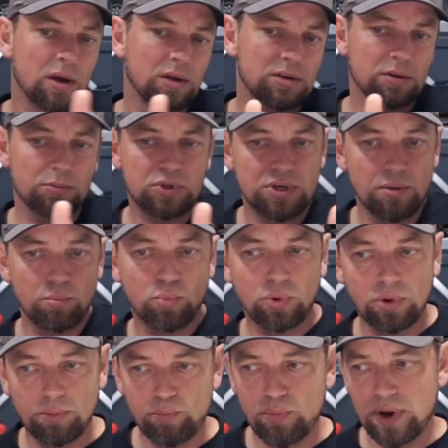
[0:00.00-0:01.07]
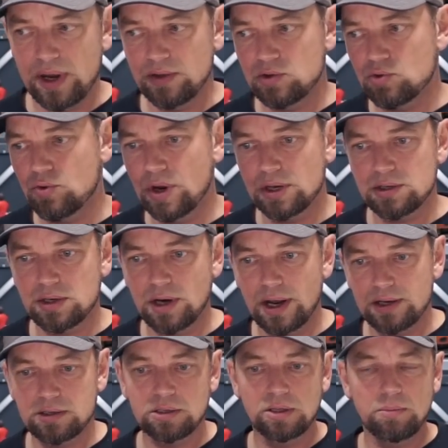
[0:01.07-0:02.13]
Some simple paint tricks can
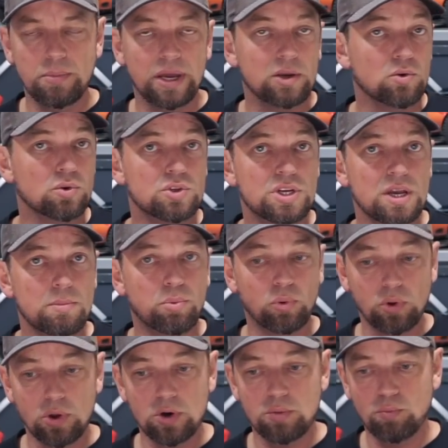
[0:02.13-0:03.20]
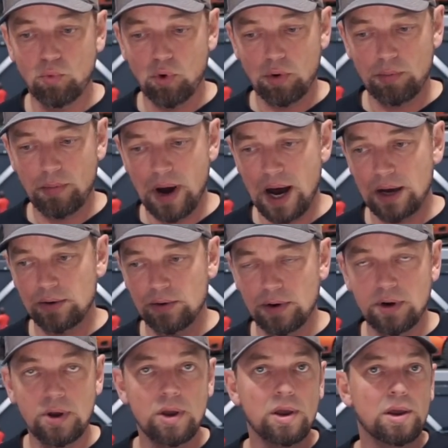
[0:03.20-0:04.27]
actually make your Jeep look more
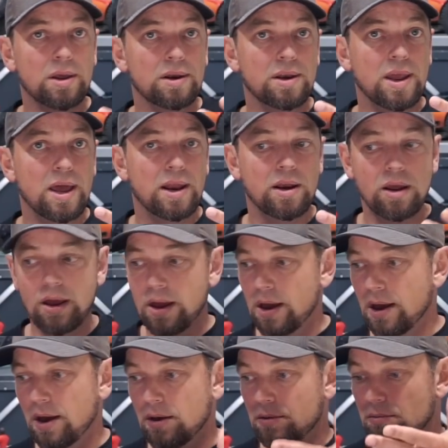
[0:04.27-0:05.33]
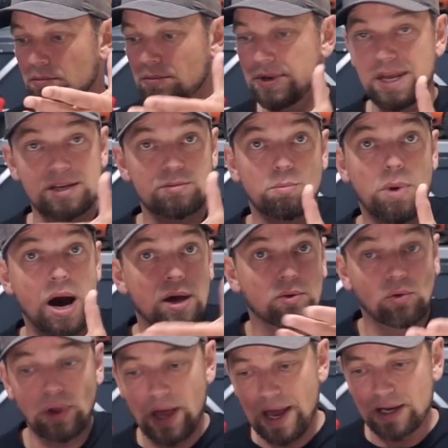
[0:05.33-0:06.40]
modern than this
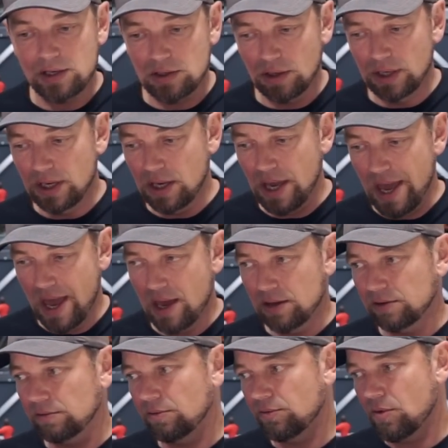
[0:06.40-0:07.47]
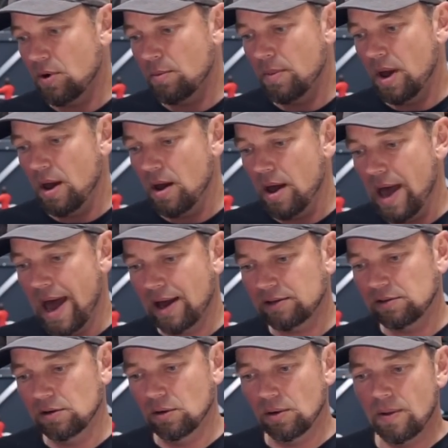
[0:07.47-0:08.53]
model actually is from
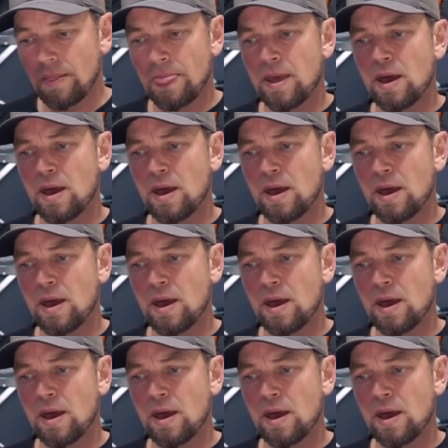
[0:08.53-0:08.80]
Axial.